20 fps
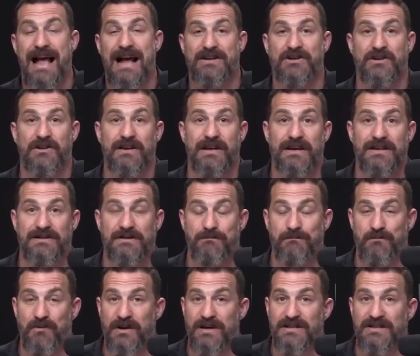actually is
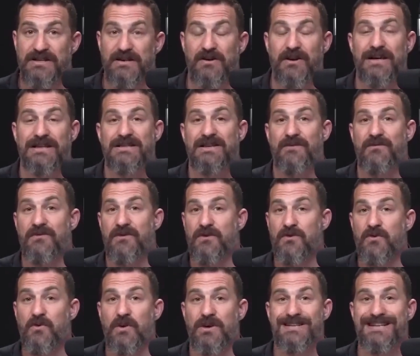pretty serious. If
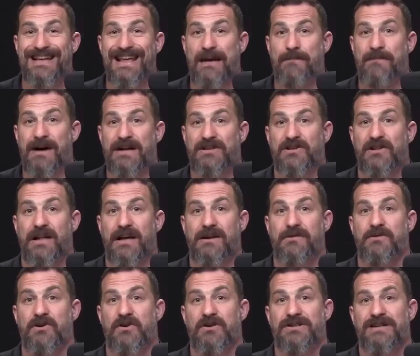you were to get
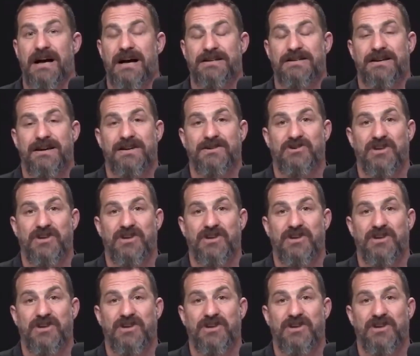botulinum neurotoxin